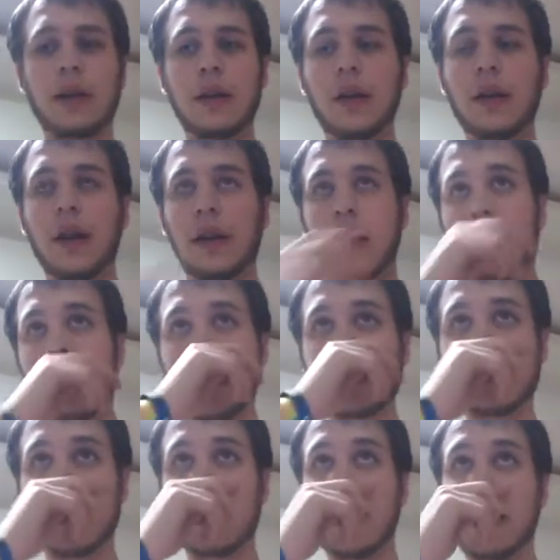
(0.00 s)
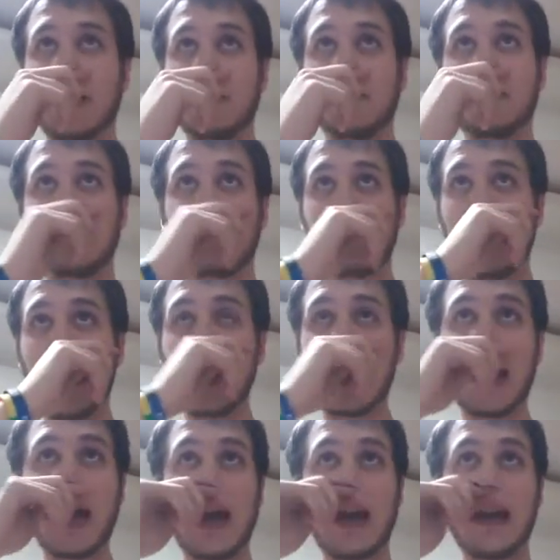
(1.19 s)
Like, I passed training on
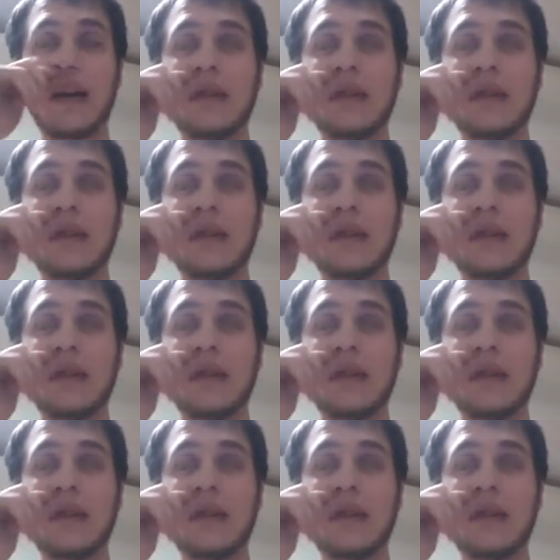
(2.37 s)
Friday